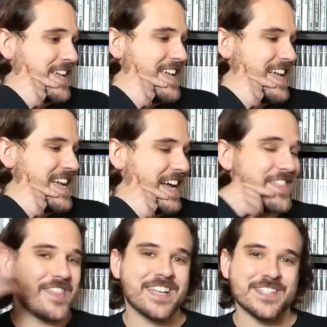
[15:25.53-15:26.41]
I
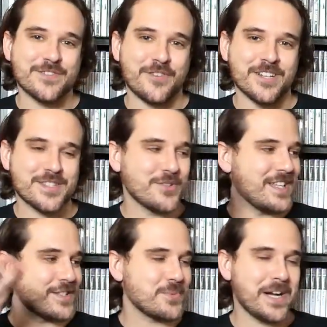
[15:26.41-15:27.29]
think it's fun, so
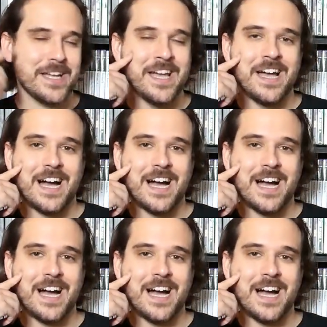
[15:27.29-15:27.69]
that's why